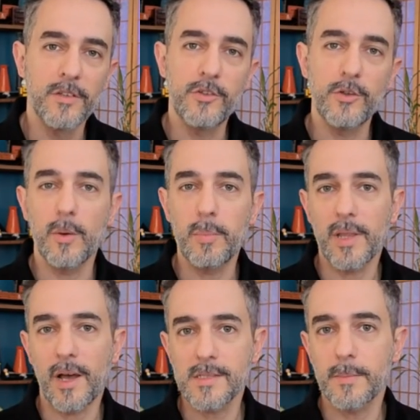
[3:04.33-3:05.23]
to
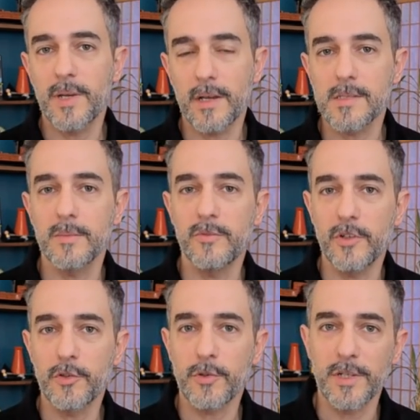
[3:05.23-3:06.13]
apply some custom
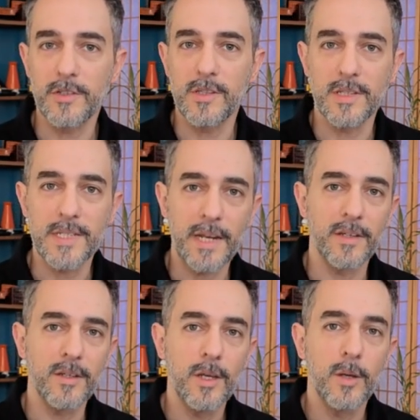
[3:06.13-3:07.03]
filtering to the
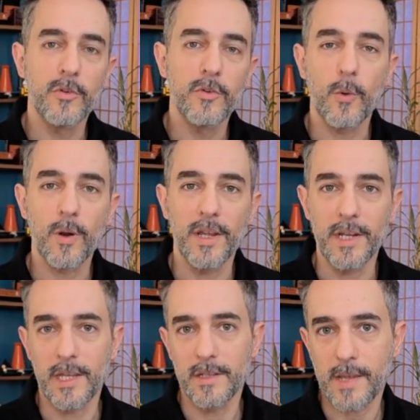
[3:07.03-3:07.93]
data before
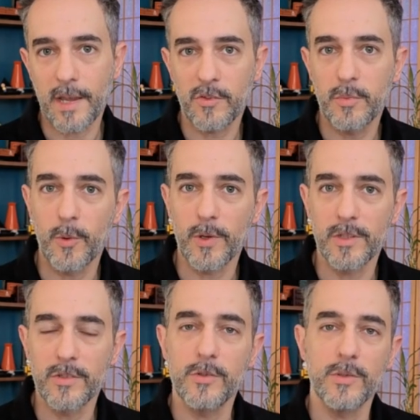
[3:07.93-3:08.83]
it gets
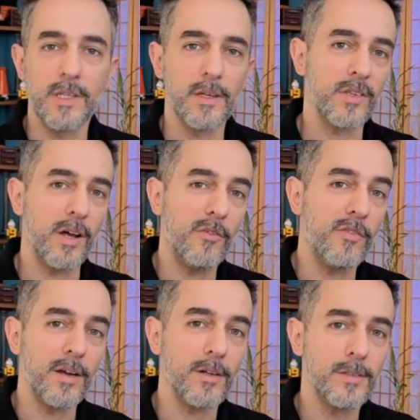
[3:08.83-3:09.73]
exported to the Excel
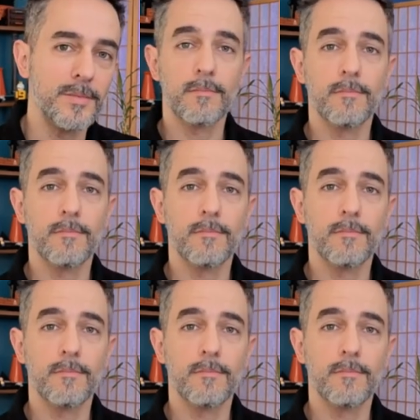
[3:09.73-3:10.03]
file.